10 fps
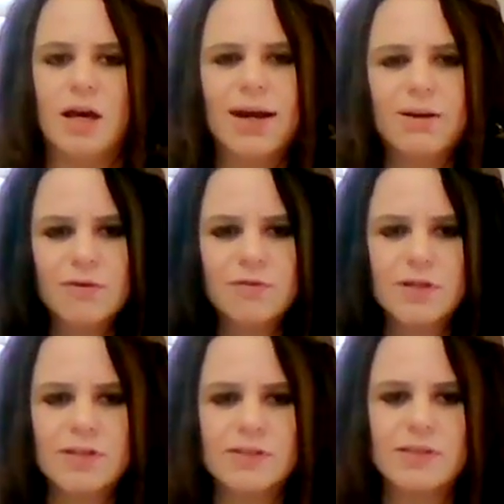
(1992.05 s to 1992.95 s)
I don't know if you
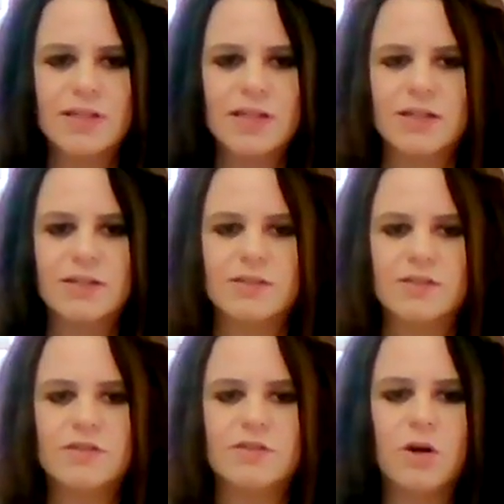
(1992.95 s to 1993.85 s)
can see it because
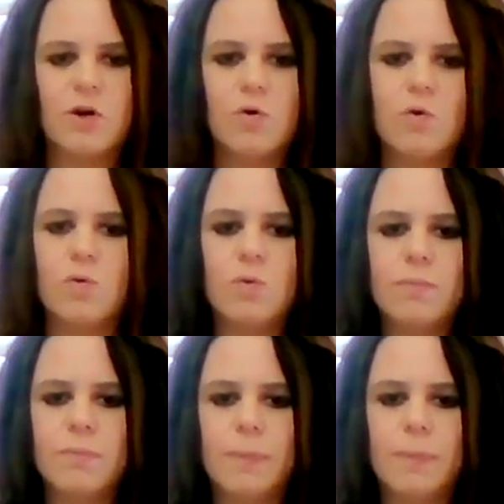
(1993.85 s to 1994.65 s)
it's so,